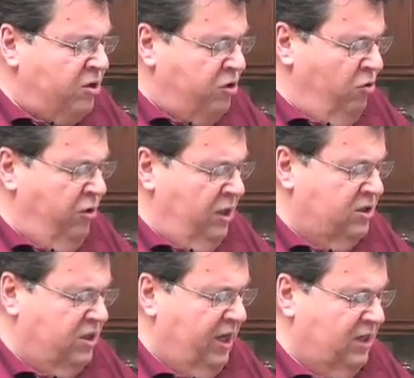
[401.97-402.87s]
do
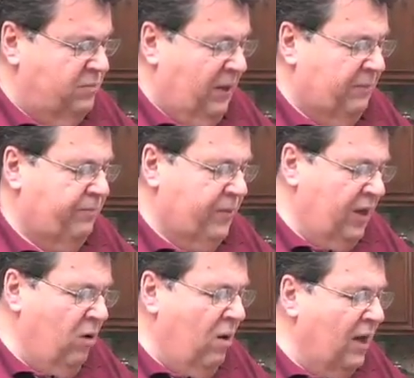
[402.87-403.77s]
these things, but
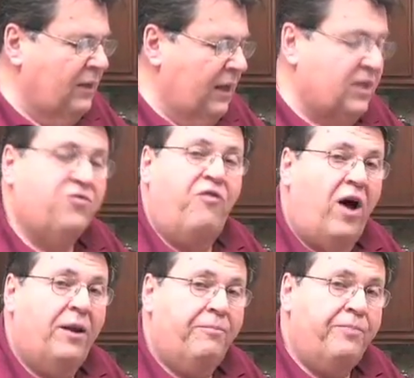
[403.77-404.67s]
you know what? It's
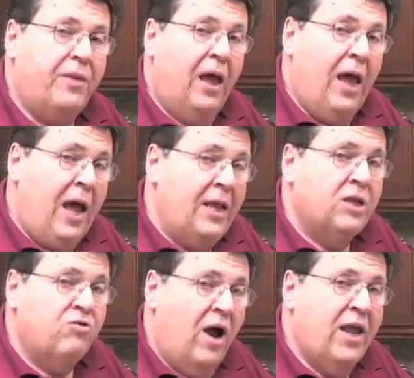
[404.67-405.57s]
fun. And you
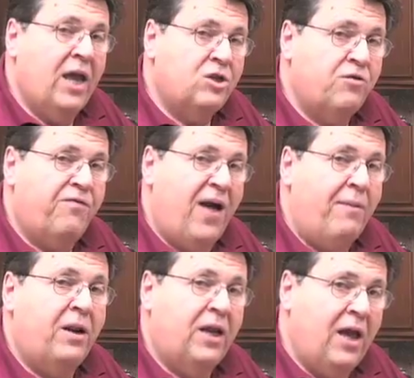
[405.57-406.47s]
try to get your
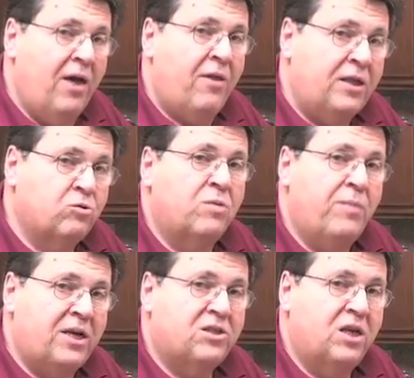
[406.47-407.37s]
family together. That's what
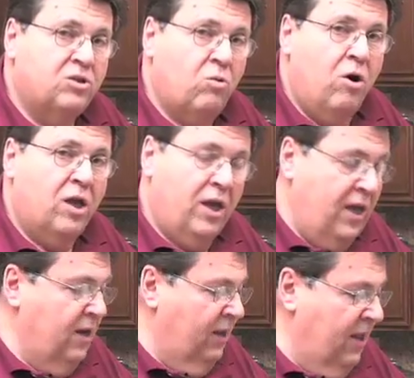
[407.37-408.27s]
makes things work. You're
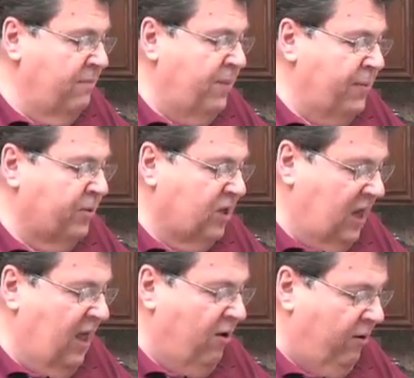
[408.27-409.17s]
getting people
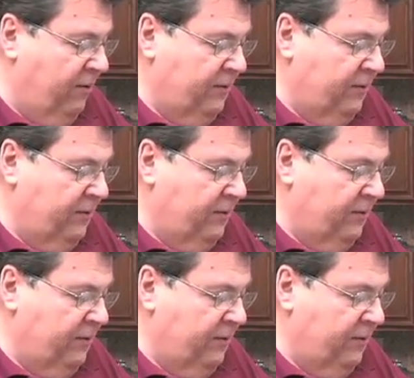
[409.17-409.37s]
together.